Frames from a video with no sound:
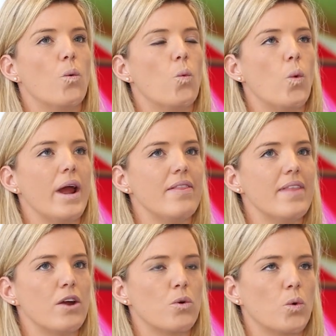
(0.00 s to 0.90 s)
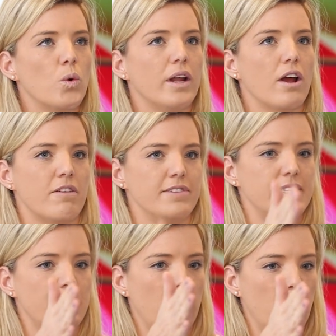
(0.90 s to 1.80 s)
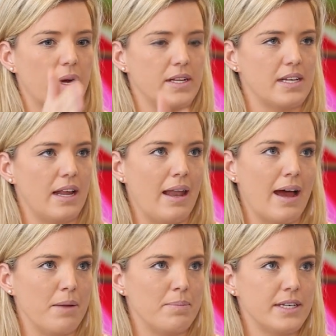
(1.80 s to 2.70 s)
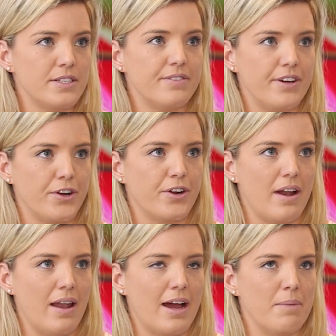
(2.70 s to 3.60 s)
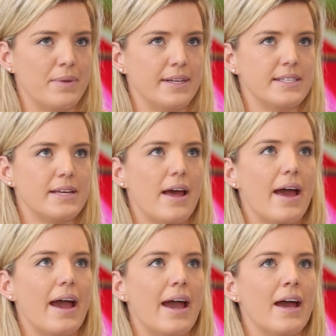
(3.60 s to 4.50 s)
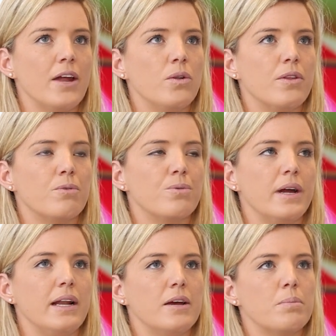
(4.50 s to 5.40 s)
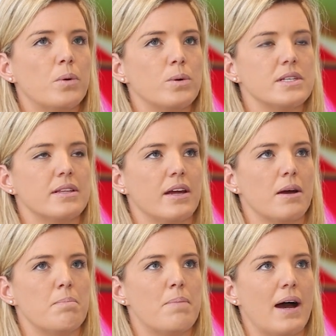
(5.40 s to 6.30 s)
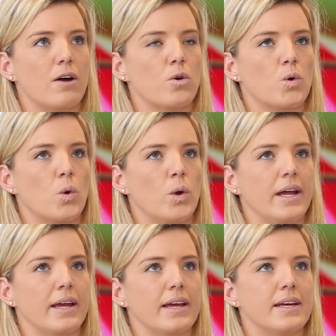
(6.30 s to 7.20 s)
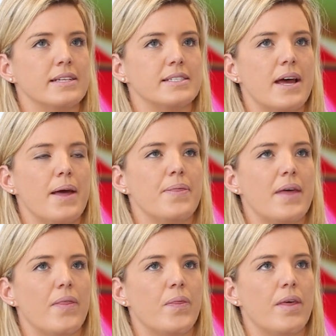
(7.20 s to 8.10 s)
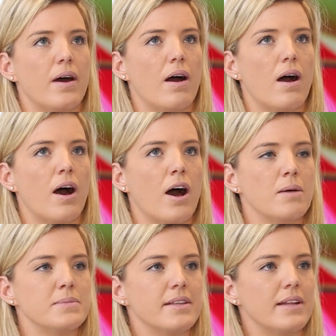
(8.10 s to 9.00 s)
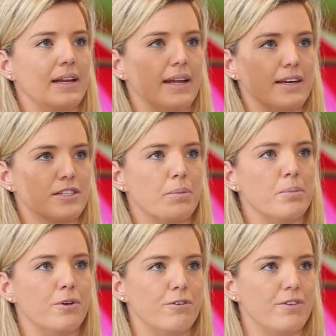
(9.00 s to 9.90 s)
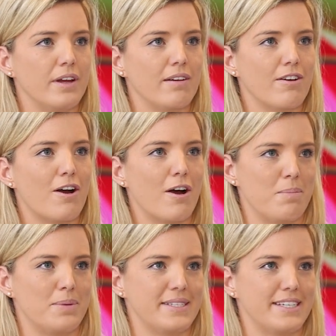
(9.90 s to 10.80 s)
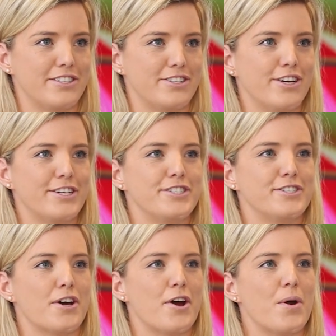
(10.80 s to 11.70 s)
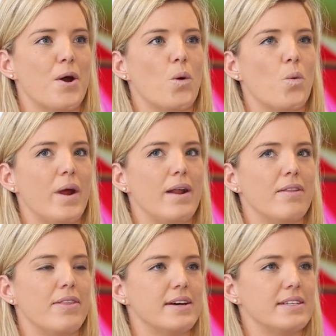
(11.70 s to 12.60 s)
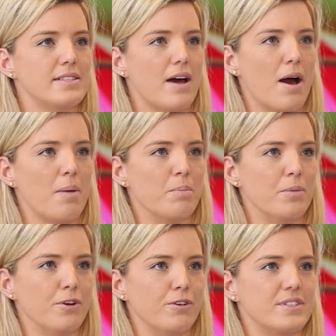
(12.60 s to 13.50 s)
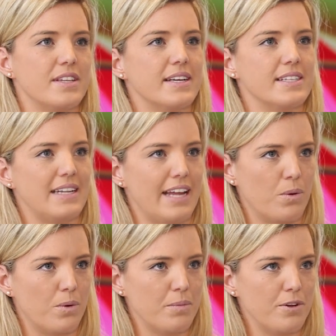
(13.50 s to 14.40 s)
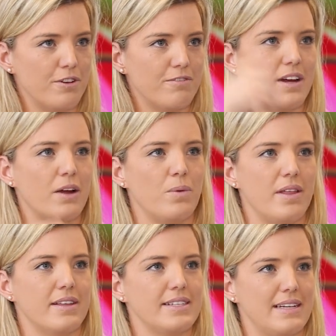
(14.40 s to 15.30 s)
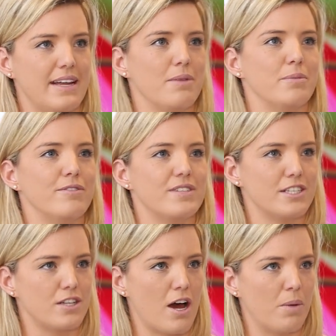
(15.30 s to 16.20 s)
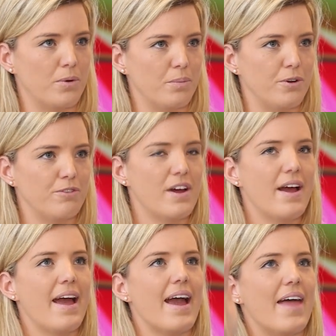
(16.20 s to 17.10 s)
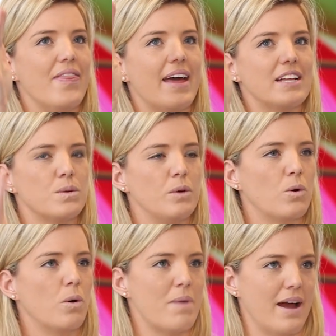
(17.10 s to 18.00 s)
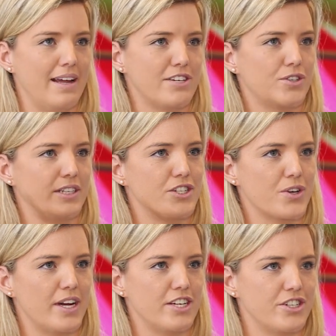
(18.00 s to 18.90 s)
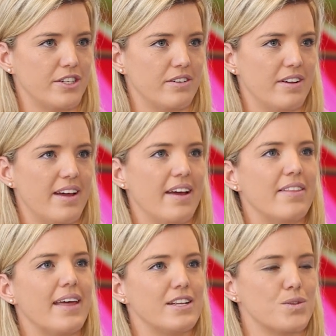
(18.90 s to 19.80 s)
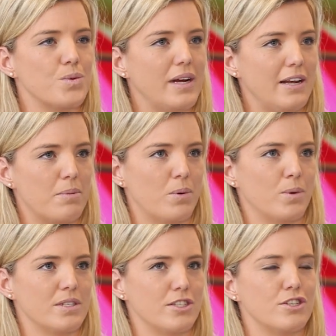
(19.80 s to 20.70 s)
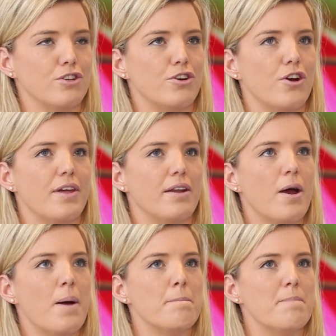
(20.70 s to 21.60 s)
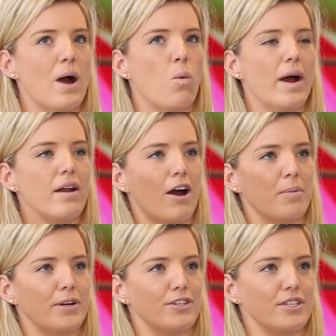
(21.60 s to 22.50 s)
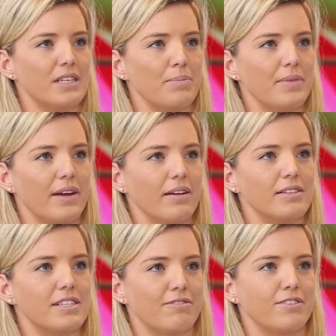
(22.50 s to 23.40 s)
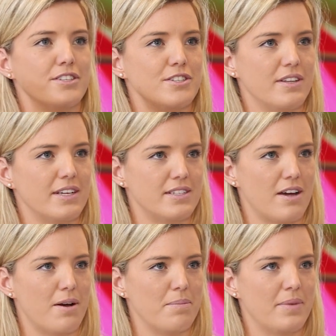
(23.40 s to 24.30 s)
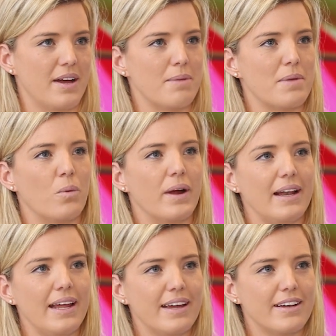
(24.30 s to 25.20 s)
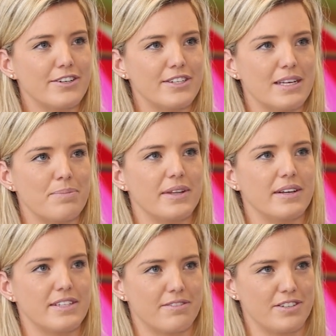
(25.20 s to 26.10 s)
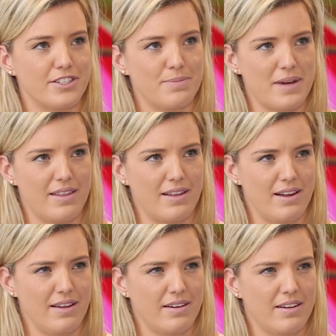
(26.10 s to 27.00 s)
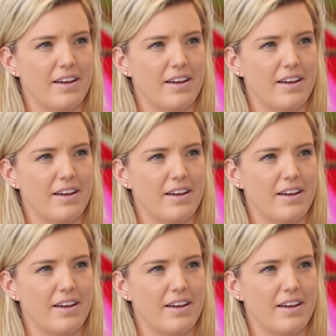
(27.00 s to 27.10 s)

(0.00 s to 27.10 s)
When they're crawling, obviously we want alignment, very good alignment. And the really important thing about crawling is that the arms and the legs are moving opposite. So when this arm moves, this leg will move, and when this leg moves, this arm will move. And that's what we call bilateral integration. That's really important to know that my one arm can do something different to this arm, and my one leg can do something different to my other leg.